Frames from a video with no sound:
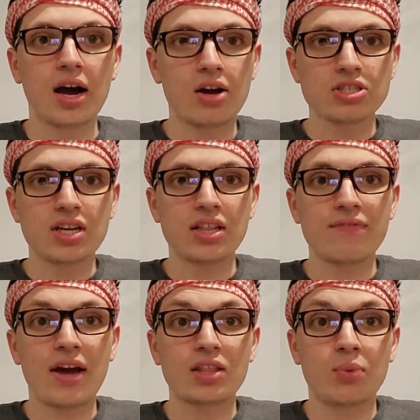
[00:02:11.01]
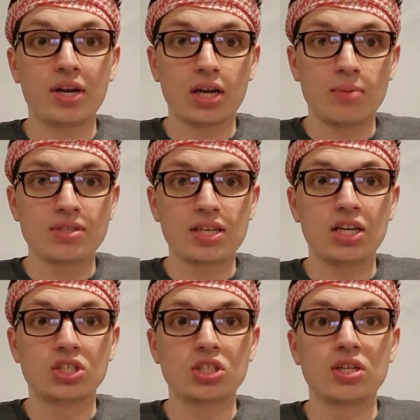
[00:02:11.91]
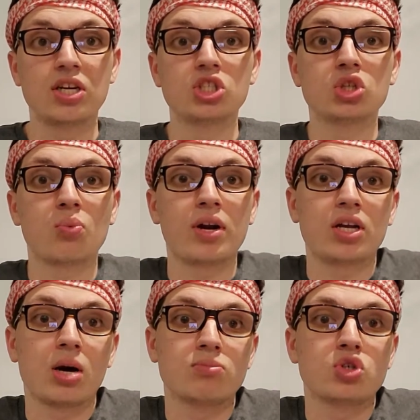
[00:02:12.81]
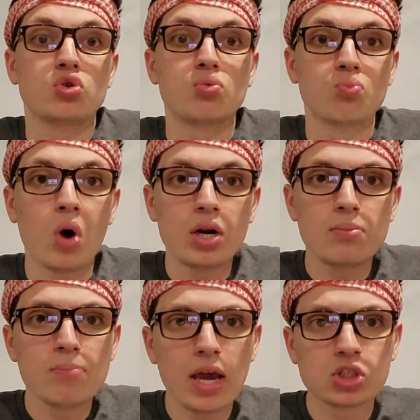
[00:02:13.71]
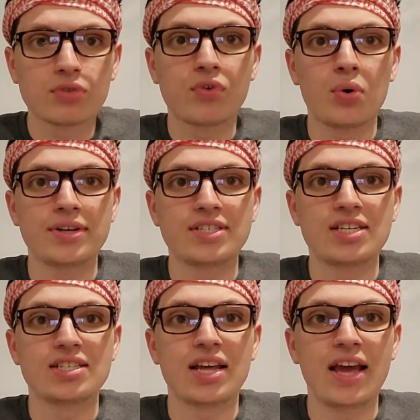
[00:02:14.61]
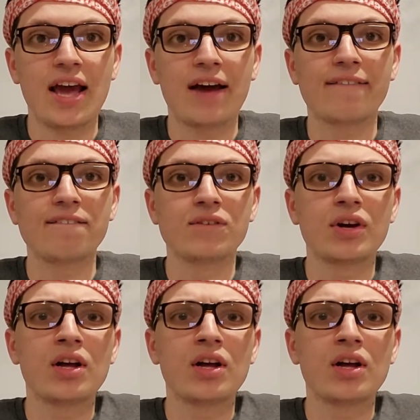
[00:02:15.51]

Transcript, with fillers: I also like the fact that when it comes to each of the ninja, when it comes to one major focus season they have,